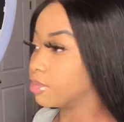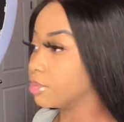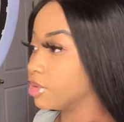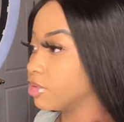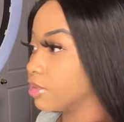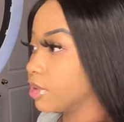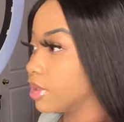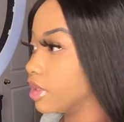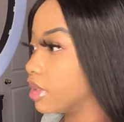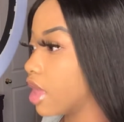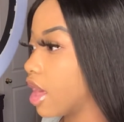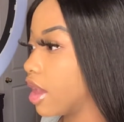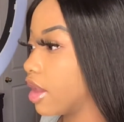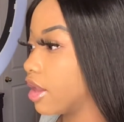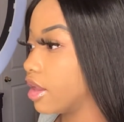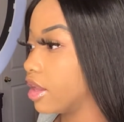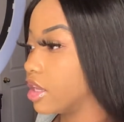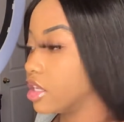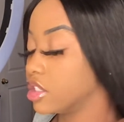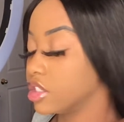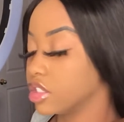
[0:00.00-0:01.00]
ring light,
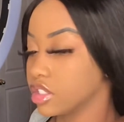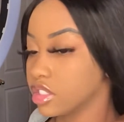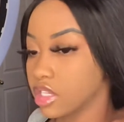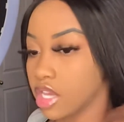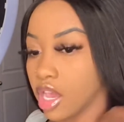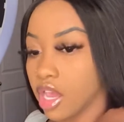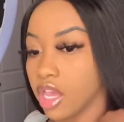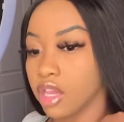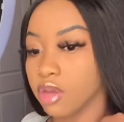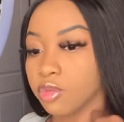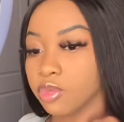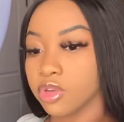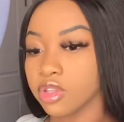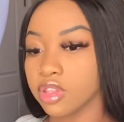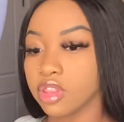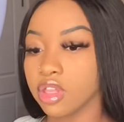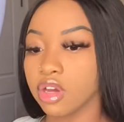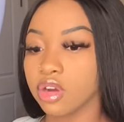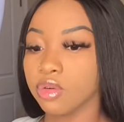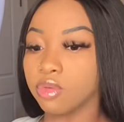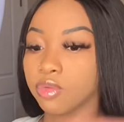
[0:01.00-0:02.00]
it just came with
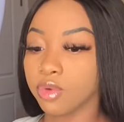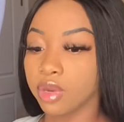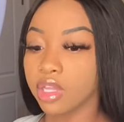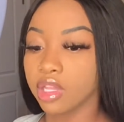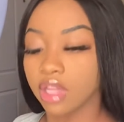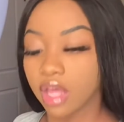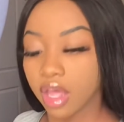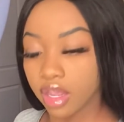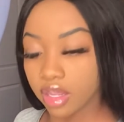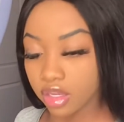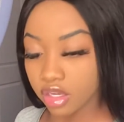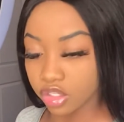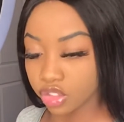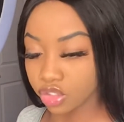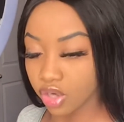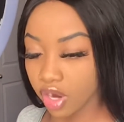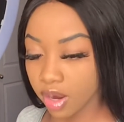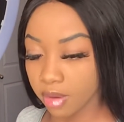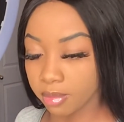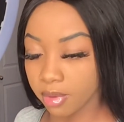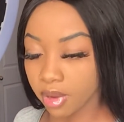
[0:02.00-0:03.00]
a ring light, a
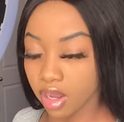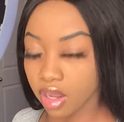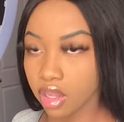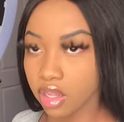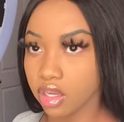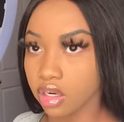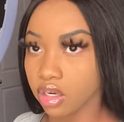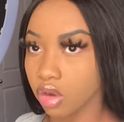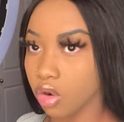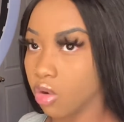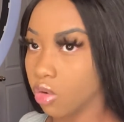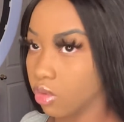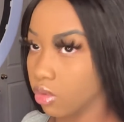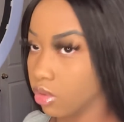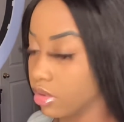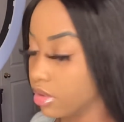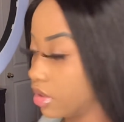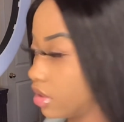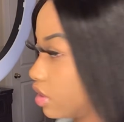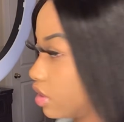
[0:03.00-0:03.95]
tripod, and a cord.